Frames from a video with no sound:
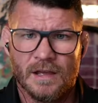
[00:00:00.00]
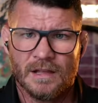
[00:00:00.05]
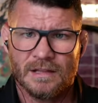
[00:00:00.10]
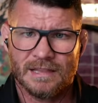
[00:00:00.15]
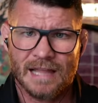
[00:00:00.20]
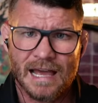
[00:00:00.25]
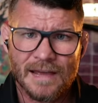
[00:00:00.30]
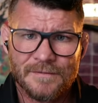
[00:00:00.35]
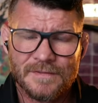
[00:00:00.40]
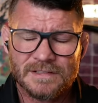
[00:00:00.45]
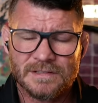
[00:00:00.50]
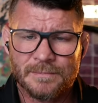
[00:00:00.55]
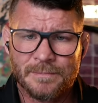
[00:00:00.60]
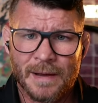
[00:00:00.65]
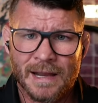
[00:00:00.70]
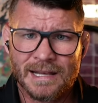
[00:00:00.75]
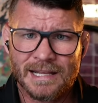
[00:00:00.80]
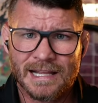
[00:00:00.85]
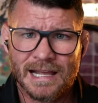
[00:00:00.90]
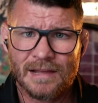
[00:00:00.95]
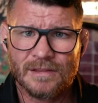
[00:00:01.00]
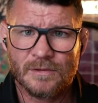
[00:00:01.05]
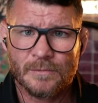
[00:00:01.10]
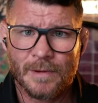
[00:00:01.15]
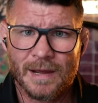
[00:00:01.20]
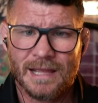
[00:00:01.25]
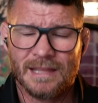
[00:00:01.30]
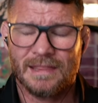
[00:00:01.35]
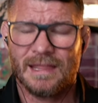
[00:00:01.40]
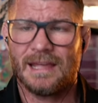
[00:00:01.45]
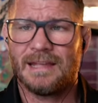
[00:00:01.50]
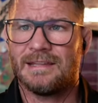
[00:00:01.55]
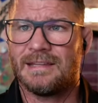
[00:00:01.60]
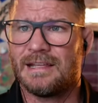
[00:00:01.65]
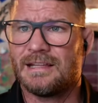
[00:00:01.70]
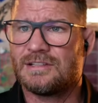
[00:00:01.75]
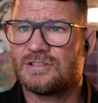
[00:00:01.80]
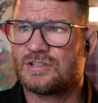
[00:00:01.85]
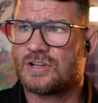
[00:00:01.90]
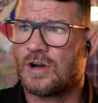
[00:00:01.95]
Life isn't panning out the way they
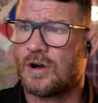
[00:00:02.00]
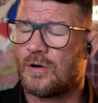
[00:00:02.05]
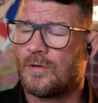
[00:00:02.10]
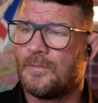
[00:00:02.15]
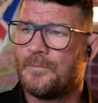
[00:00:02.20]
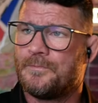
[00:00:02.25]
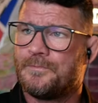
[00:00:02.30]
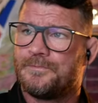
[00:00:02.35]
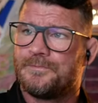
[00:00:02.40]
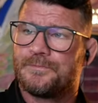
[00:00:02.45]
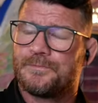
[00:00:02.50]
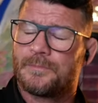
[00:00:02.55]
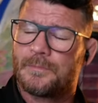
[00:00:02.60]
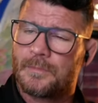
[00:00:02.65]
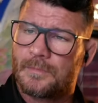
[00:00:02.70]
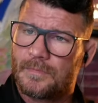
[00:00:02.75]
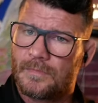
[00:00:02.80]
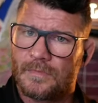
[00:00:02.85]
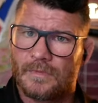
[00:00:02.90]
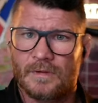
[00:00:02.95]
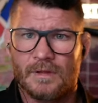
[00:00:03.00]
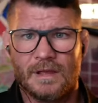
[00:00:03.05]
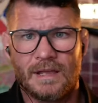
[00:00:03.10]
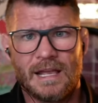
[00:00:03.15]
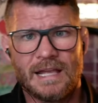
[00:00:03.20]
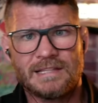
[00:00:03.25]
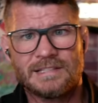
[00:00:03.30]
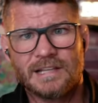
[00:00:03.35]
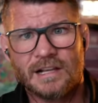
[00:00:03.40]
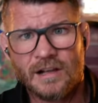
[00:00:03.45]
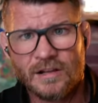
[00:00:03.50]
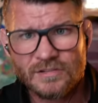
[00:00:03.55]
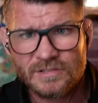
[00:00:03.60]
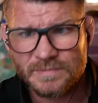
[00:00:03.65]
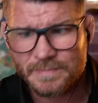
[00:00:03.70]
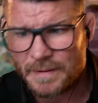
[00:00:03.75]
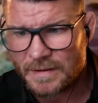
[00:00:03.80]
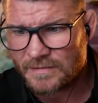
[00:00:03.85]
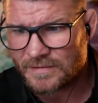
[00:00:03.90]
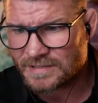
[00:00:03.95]
did, so it's a
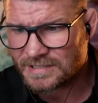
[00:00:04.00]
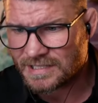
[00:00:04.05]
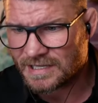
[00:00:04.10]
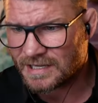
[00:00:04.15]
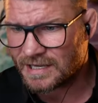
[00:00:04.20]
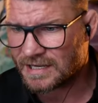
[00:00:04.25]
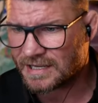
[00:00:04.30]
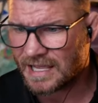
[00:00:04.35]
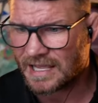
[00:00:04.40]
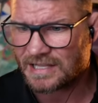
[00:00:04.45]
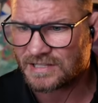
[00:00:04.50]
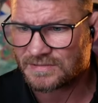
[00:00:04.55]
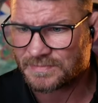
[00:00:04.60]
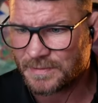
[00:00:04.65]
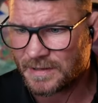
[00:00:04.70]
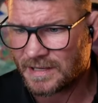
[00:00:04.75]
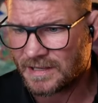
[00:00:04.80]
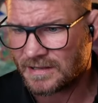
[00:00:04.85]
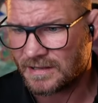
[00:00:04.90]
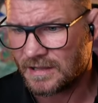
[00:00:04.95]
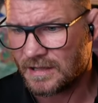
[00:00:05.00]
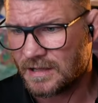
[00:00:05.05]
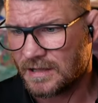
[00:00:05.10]
conspiracy against me.